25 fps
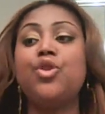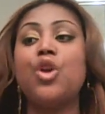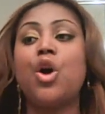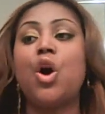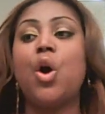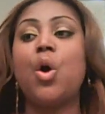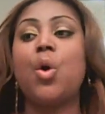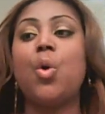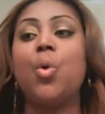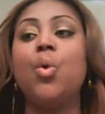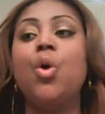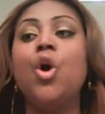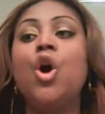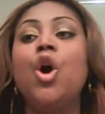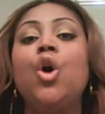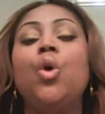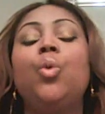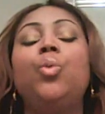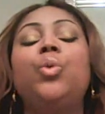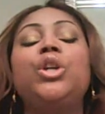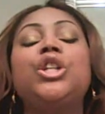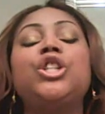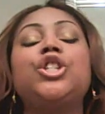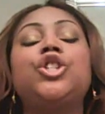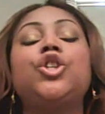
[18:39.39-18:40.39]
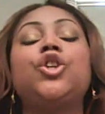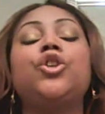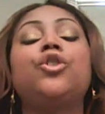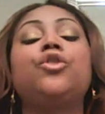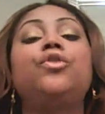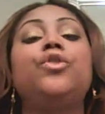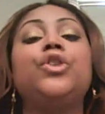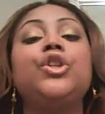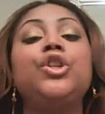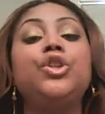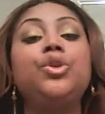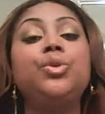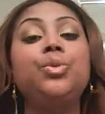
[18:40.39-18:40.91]
That's how much love
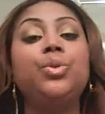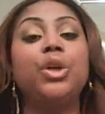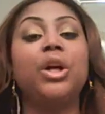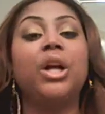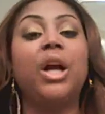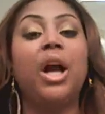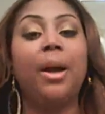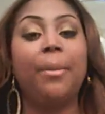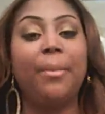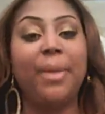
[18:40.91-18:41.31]
you had to be.